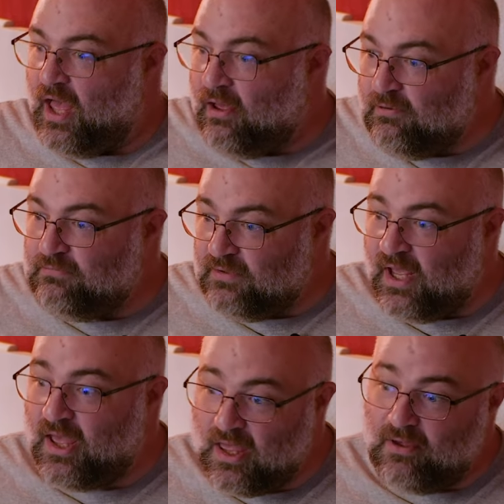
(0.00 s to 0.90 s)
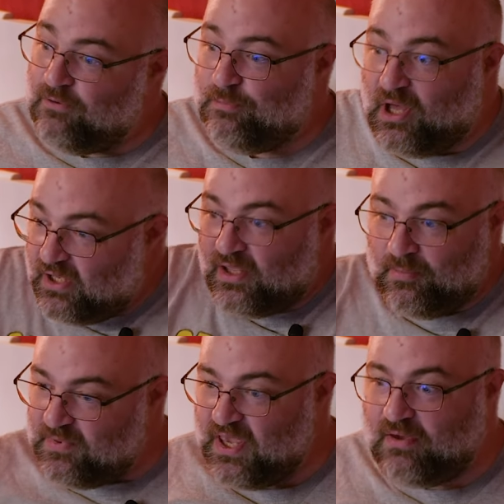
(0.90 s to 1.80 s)
Oh no, my
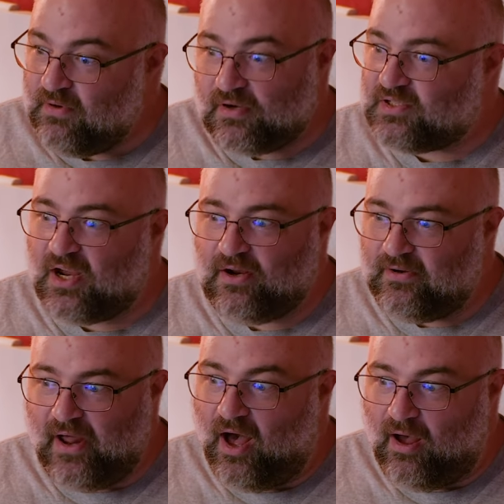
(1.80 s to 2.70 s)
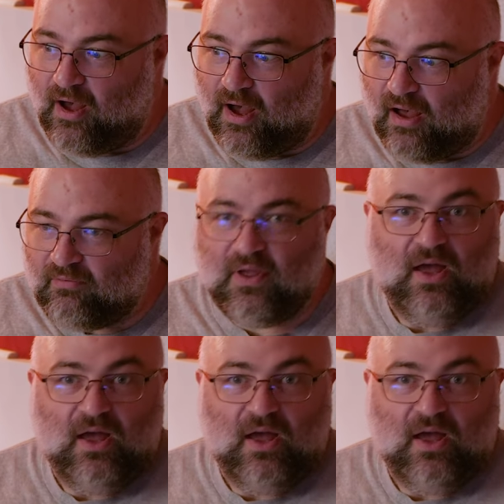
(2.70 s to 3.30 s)
computer turned off.